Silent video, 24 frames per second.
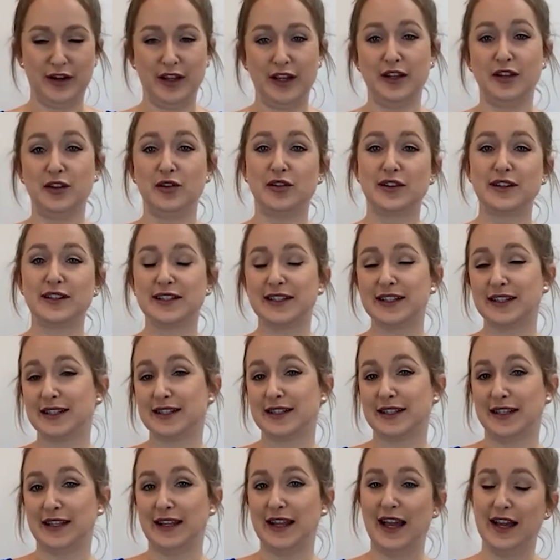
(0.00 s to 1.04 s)
in your
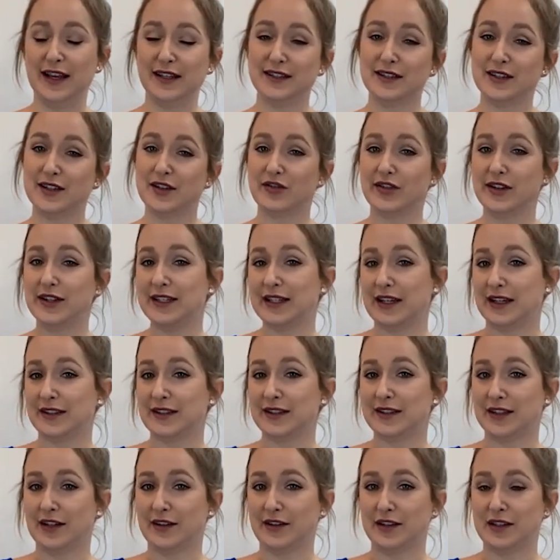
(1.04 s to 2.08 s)
Citizen S310
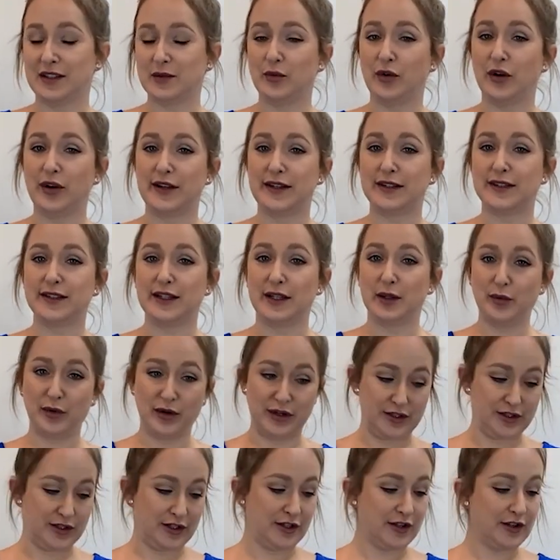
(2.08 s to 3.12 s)
series point of sale
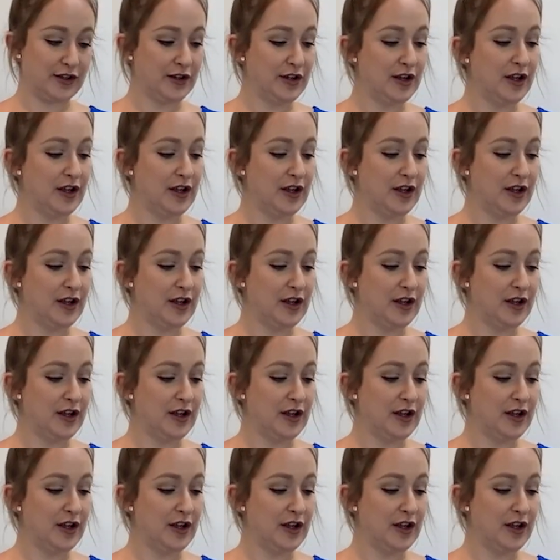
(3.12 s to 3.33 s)
printer,